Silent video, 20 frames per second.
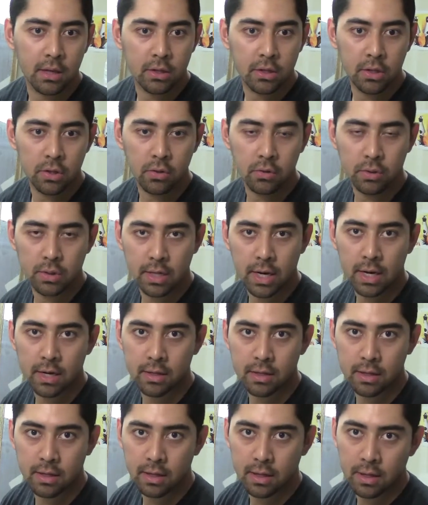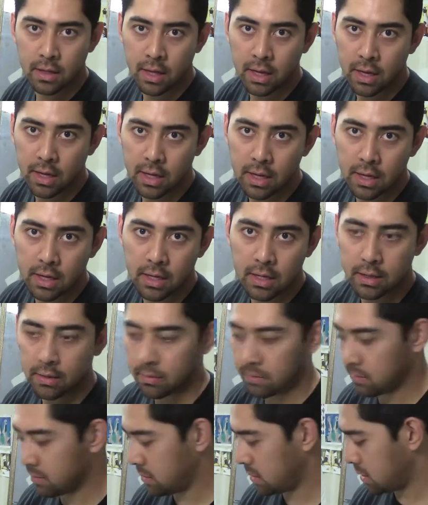To dust,
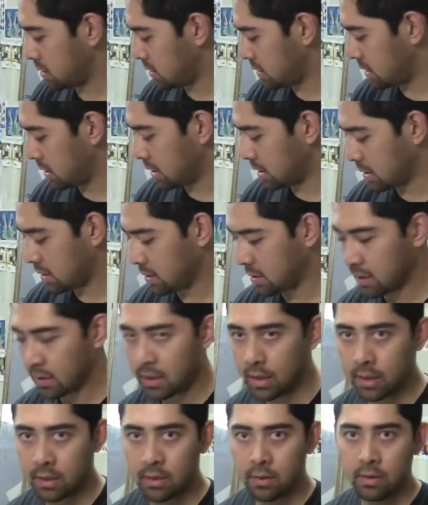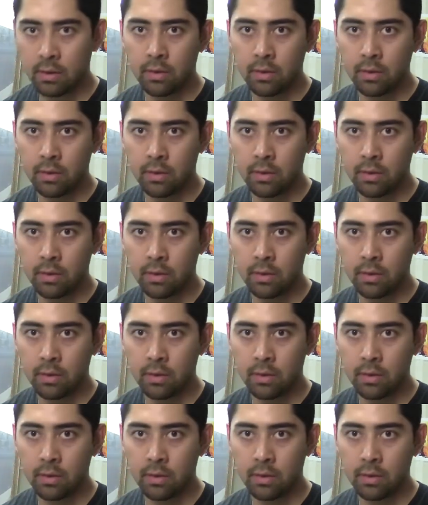let's see, like